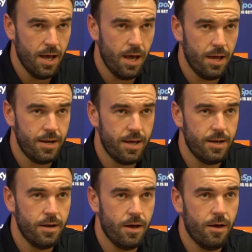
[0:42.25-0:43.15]
and
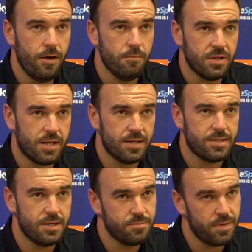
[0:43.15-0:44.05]
then my dad
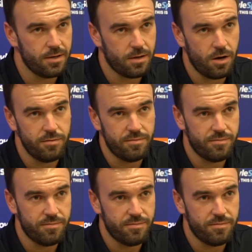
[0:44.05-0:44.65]
said to me, go